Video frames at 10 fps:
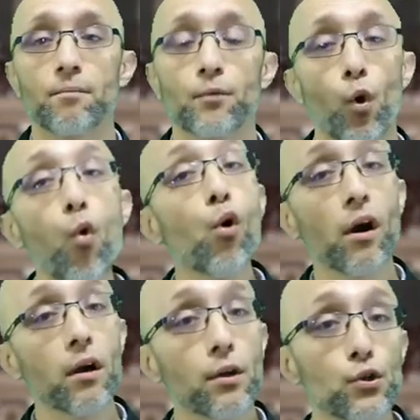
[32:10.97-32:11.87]

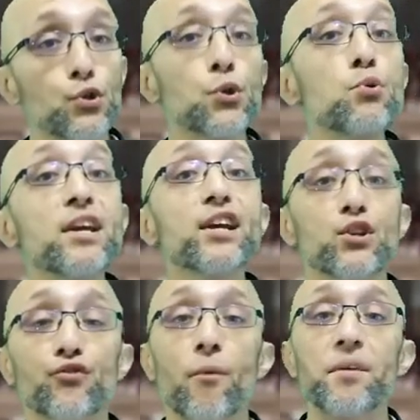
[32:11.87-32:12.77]
or 2 years
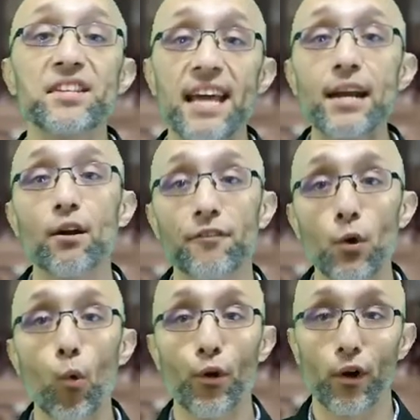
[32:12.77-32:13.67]
from the date of the
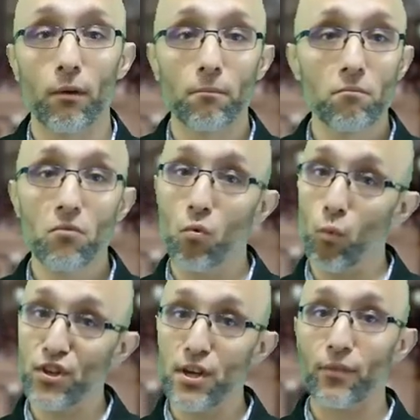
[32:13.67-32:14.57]
order,
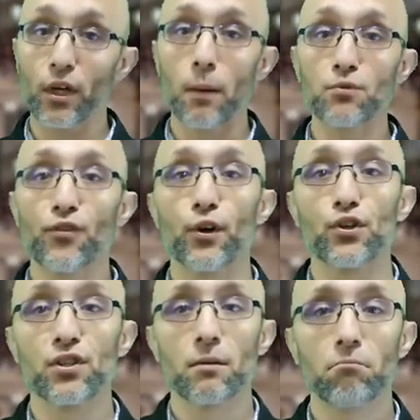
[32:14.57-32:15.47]
whichever comes first.